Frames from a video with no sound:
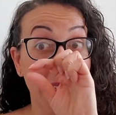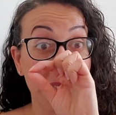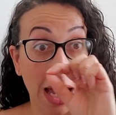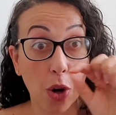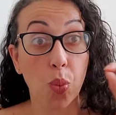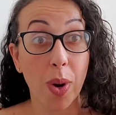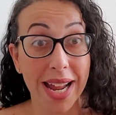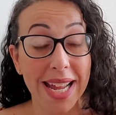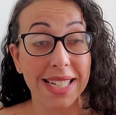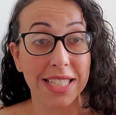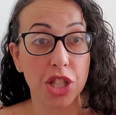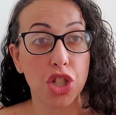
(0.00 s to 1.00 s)
like
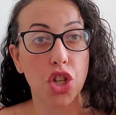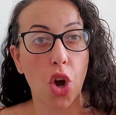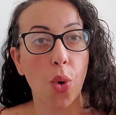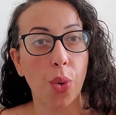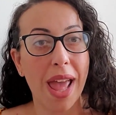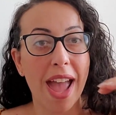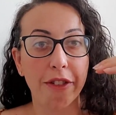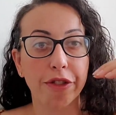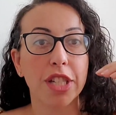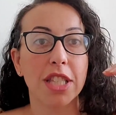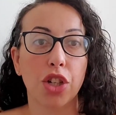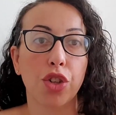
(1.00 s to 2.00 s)
written in stone.
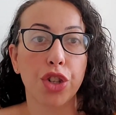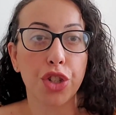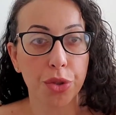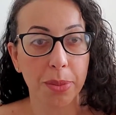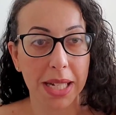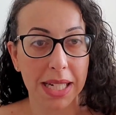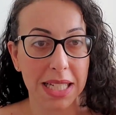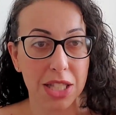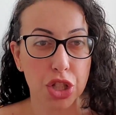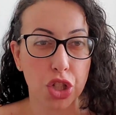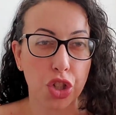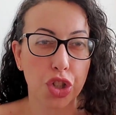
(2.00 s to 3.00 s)
Every single human
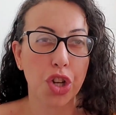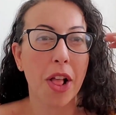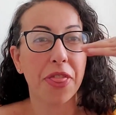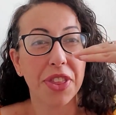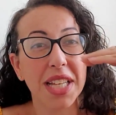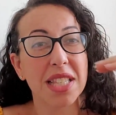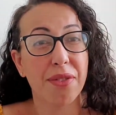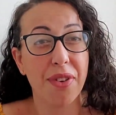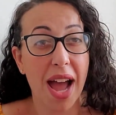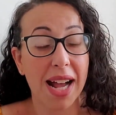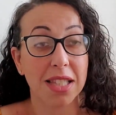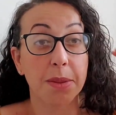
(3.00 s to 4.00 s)
needs to learn these
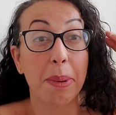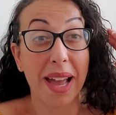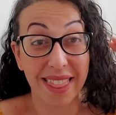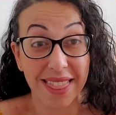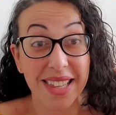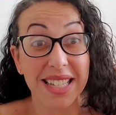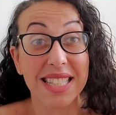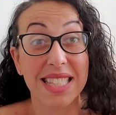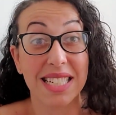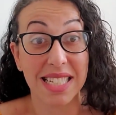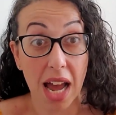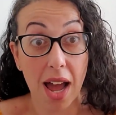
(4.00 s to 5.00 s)
facts by this
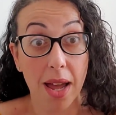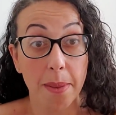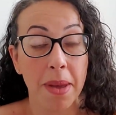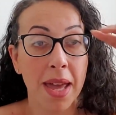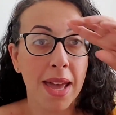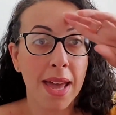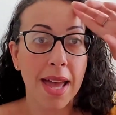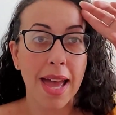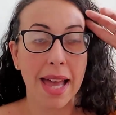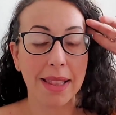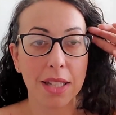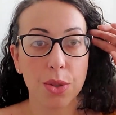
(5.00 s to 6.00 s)
time.
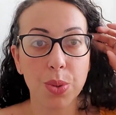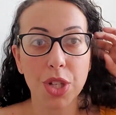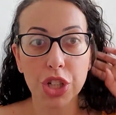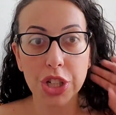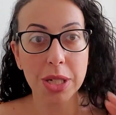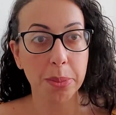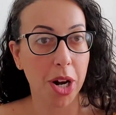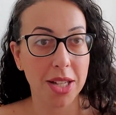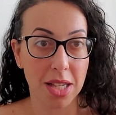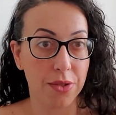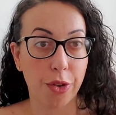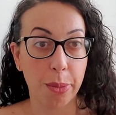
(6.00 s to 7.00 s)
And this was a learning
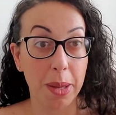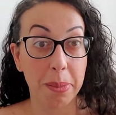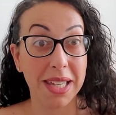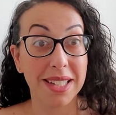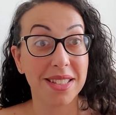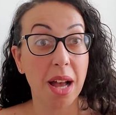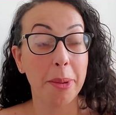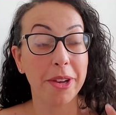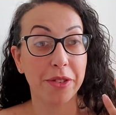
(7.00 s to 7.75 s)
process for me, because coming